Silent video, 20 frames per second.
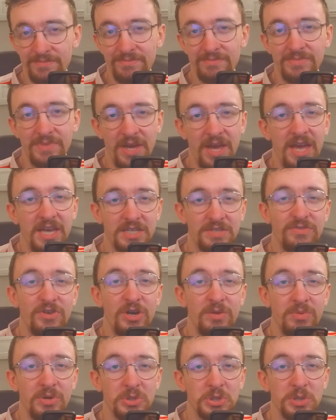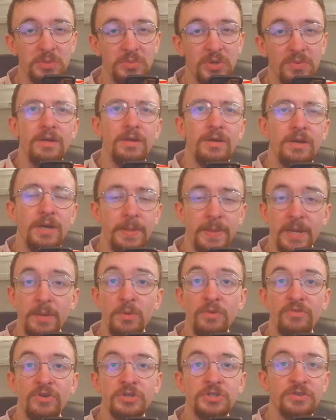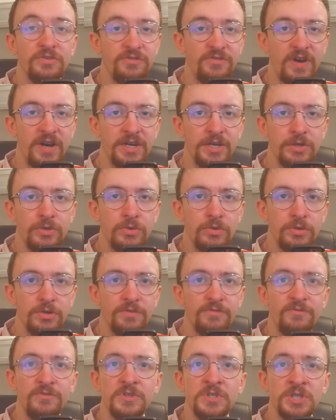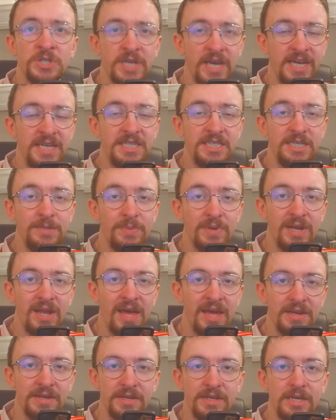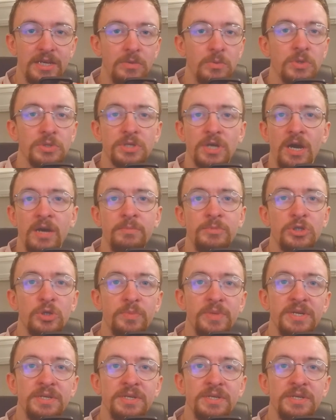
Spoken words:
it's very possible. And then we move on to Feyenoord versus AC Milan in what I'm dubbing